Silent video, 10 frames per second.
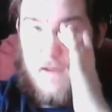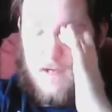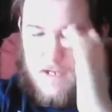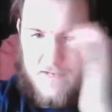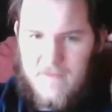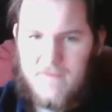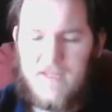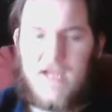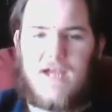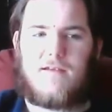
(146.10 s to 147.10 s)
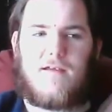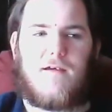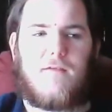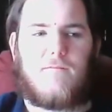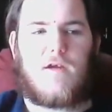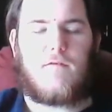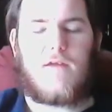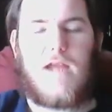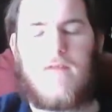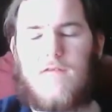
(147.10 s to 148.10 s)
And in the end, you know,
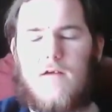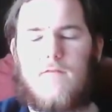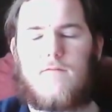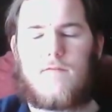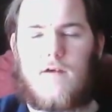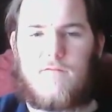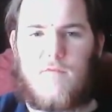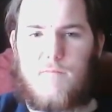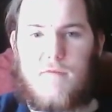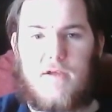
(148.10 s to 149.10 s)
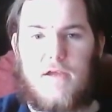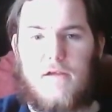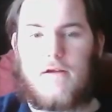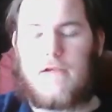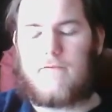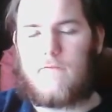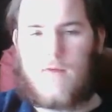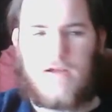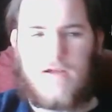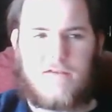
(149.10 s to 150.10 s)
the hints of the stuff with biscuit are given the
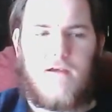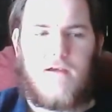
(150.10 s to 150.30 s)
pregnant,